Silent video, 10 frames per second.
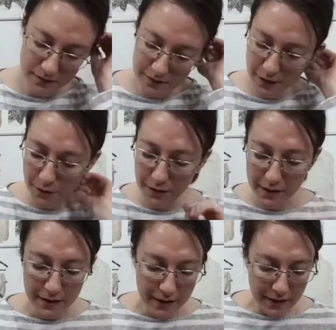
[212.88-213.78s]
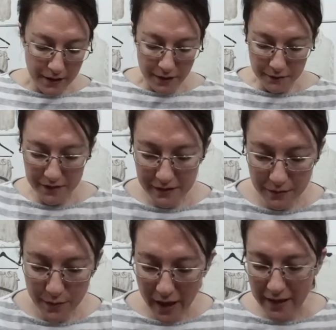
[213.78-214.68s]
So the reason
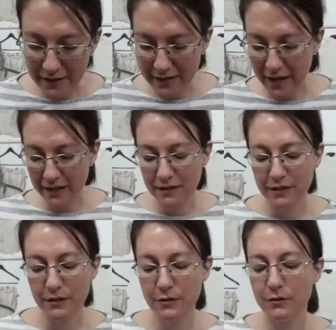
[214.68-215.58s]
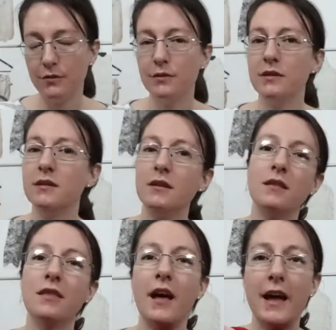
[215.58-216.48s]
why I decided to
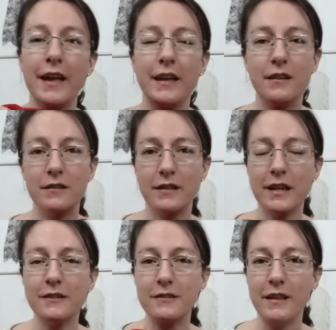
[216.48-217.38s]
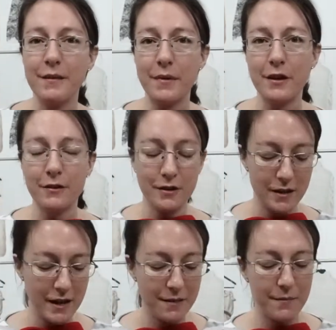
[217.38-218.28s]
interline my
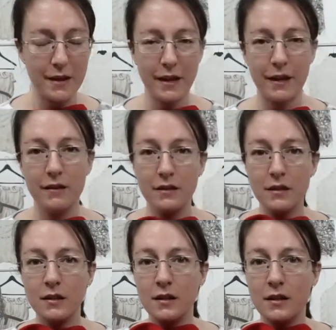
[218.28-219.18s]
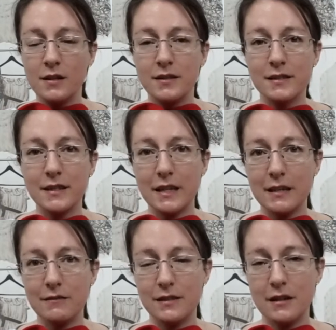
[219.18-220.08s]
hood and my
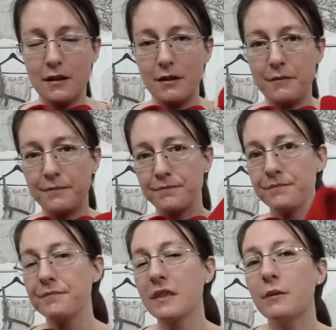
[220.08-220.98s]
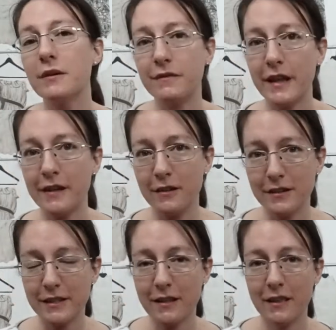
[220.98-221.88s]
sleeves with flannel
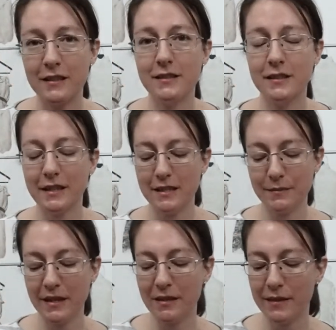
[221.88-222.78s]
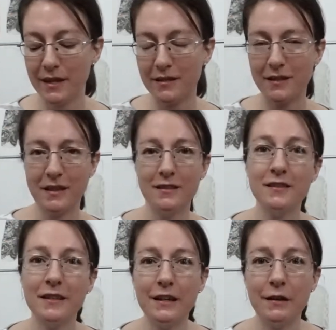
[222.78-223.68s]
instead of Thinsulate is mainly because the
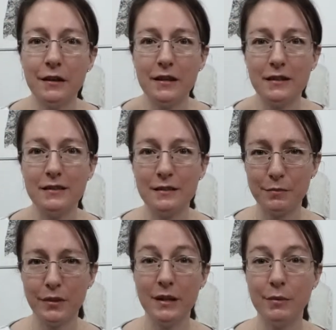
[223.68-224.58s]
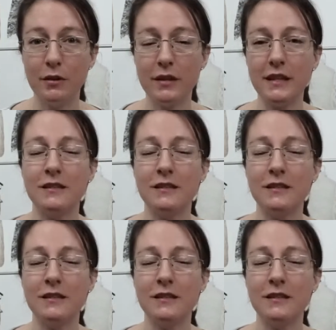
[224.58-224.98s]
Thinsulate is pretty bulky.